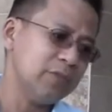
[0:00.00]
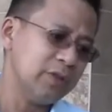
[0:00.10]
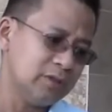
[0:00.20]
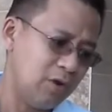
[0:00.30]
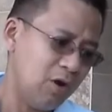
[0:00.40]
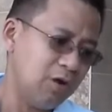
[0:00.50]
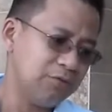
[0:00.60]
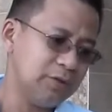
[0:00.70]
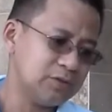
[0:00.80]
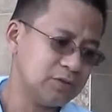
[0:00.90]
the
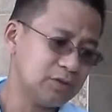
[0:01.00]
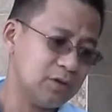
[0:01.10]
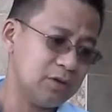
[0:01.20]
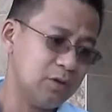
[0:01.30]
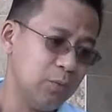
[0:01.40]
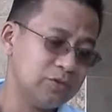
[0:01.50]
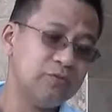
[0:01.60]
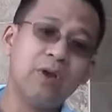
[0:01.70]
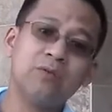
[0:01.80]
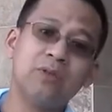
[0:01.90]
office was
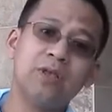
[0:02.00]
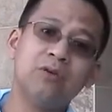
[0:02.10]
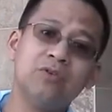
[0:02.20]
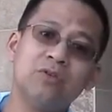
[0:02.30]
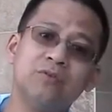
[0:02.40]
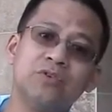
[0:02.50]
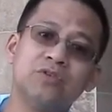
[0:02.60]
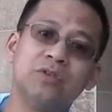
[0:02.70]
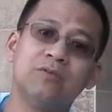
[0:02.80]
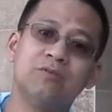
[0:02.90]
very near
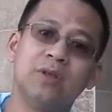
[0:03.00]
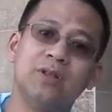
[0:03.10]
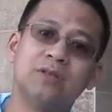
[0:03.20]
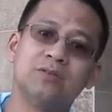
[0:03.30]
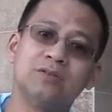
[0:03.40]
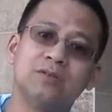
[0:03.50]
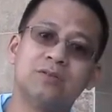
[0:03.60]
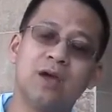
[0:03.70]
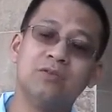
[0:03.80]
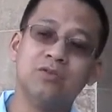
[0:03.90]
University of Redlands.
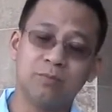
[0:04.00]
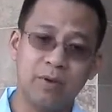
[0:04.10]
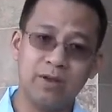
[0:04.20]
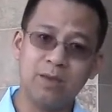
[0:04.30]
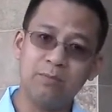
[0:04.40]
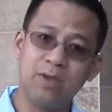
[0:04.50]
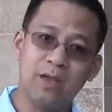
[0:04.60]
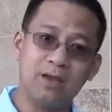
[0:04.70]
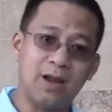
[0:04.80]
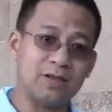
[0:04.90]
I took my
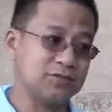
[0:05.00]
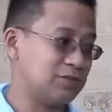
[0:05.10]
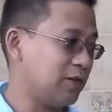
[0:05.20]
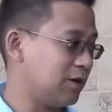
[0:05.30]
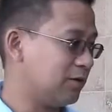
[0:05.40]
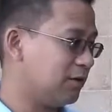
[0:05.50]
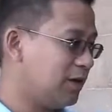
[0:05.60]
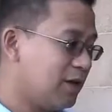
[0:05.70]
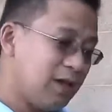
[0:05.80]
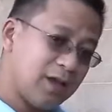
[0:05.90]
MBA classes there,
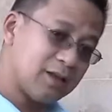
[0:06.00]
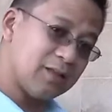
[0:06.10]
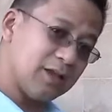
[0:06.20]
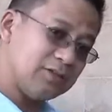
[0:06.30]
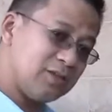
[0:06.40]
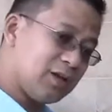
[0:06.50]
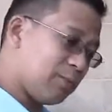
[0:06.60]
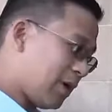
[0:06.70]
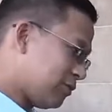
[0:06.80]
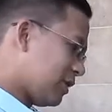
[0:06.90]
and the nice thing
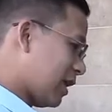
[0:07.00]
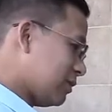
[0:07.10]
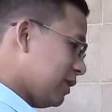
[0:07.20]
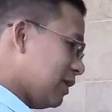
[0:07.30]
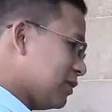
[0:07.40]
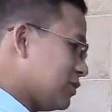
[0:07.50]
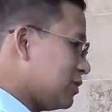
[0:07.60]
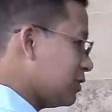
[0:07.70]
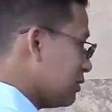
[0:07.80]
about that is